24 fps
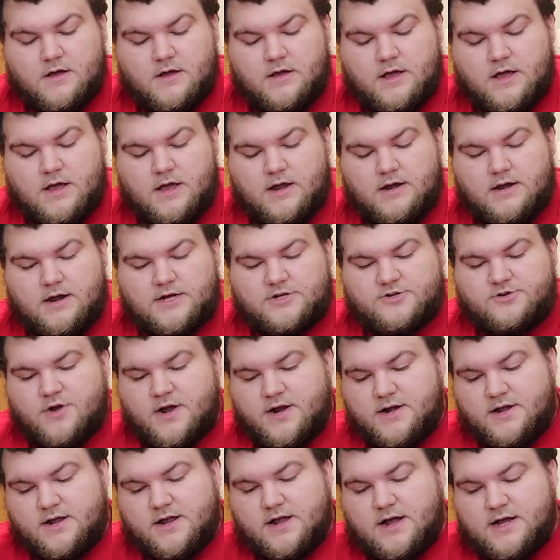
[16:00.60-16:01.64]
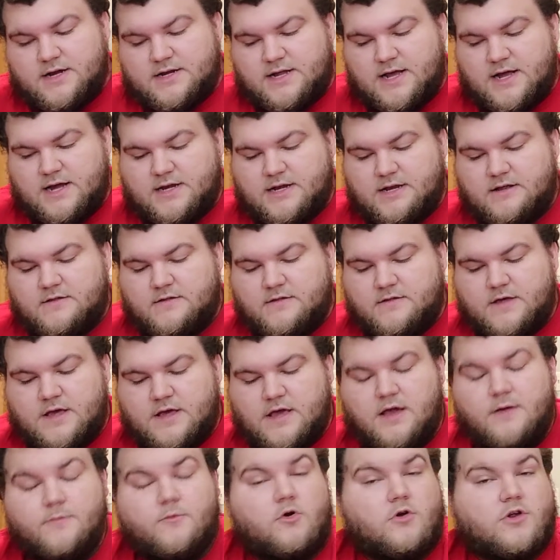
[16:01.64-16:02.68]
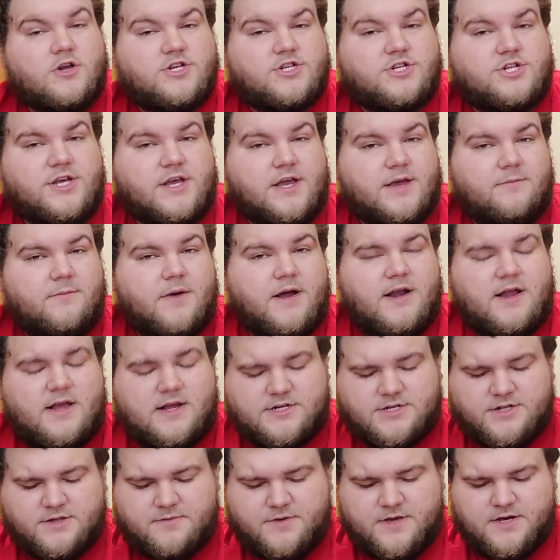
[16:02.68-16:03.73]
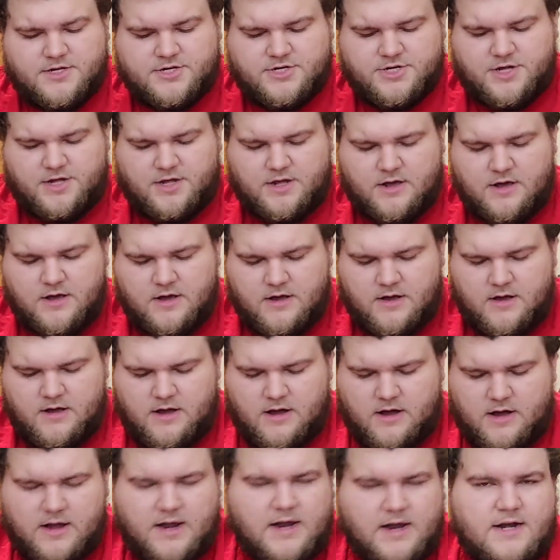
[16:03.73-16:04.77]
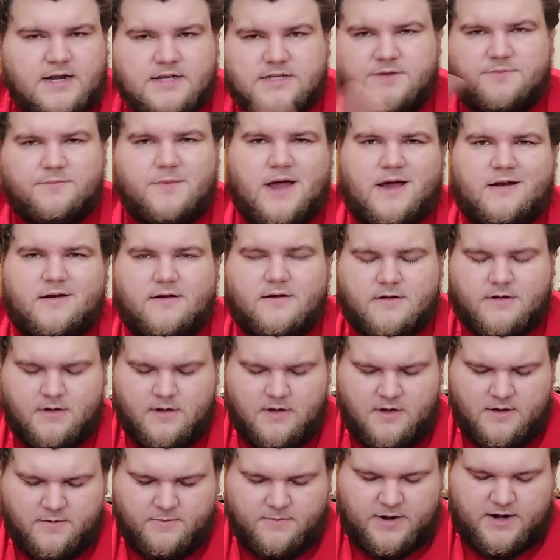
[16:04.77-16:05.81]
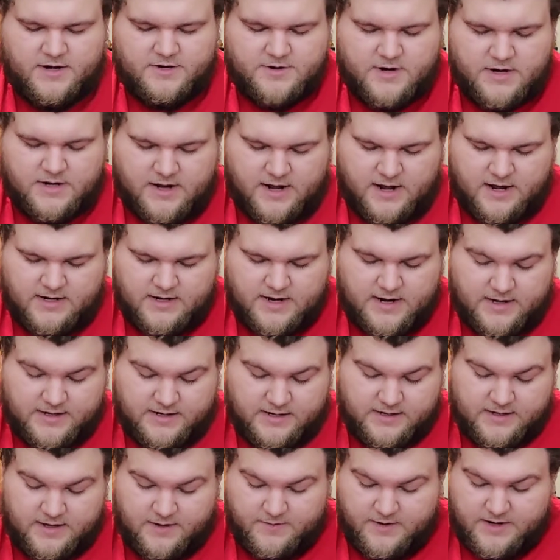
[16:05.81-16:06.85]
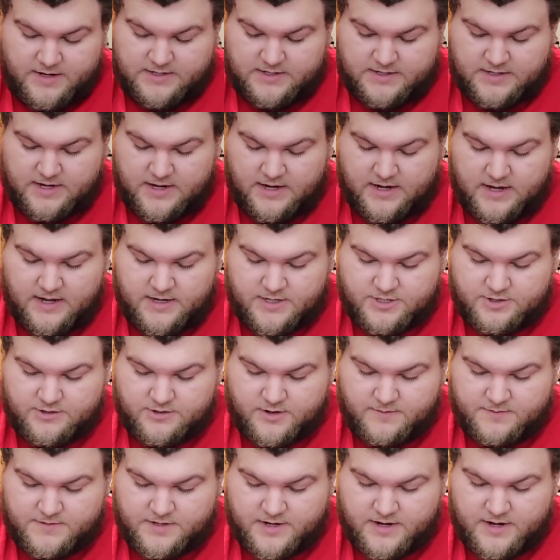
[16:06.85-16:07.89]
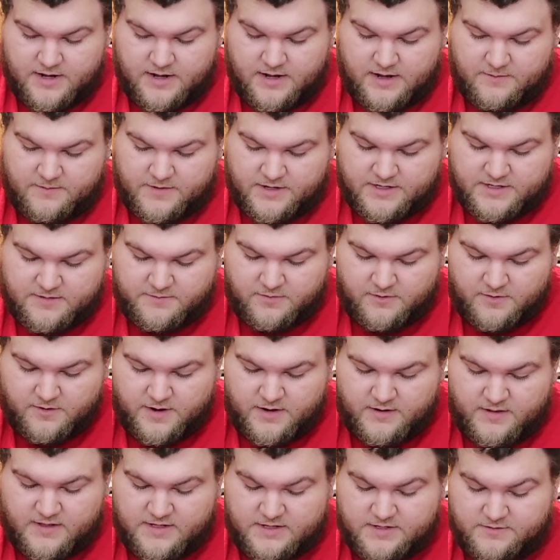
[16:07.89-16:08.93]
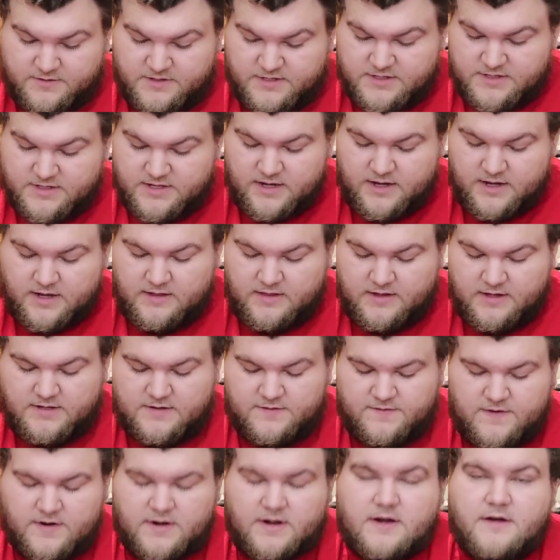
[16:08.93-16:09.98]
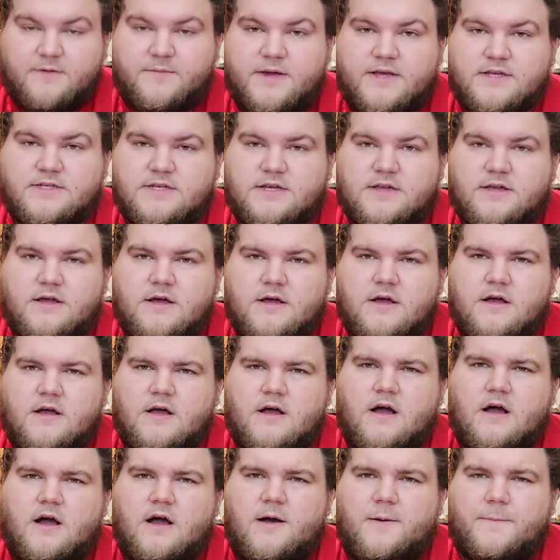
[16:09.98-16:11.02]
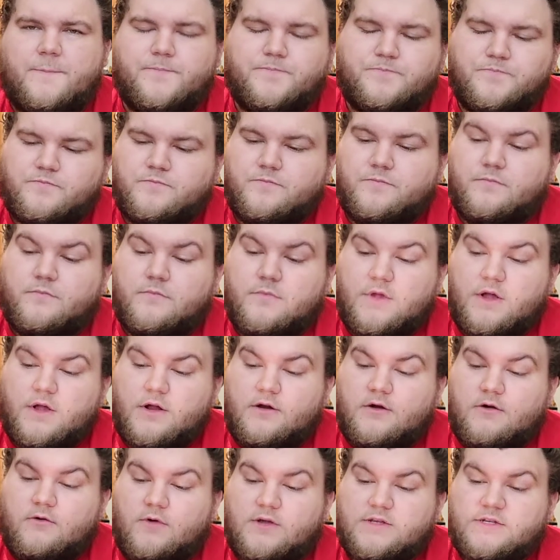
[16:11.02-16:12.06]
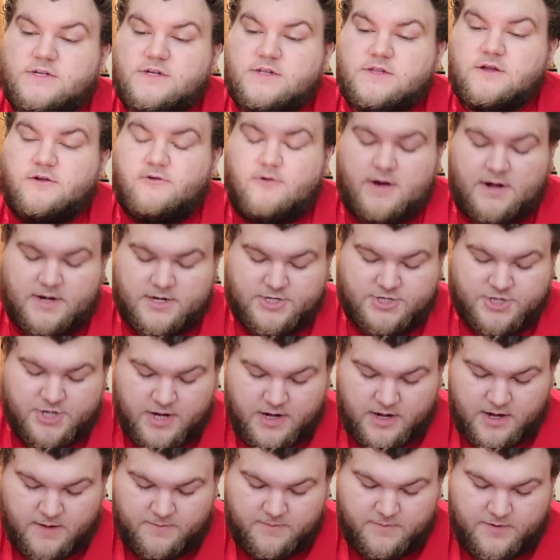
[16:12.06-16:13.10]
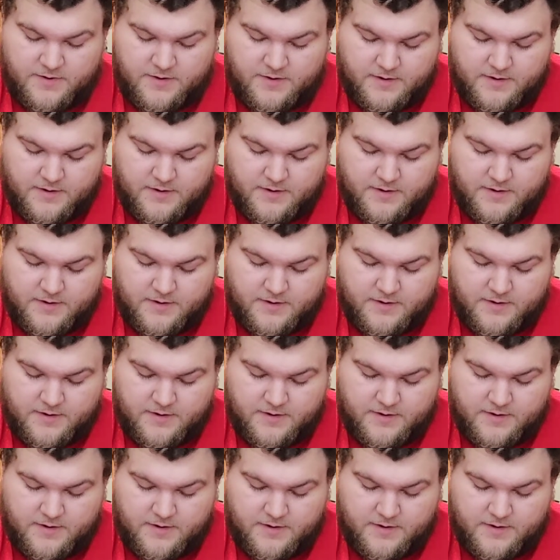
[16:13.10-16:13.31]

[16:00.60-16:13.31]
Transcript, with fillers: and I tried to contact him or she. It might actually be a she. Uh, it doesn't matter. But I tried contacting them and I said, "Hey, it showed up today. I'm disappointed. This one's sticky. That's fucking amazing. Um, you know, it wasn't in the greatest shape.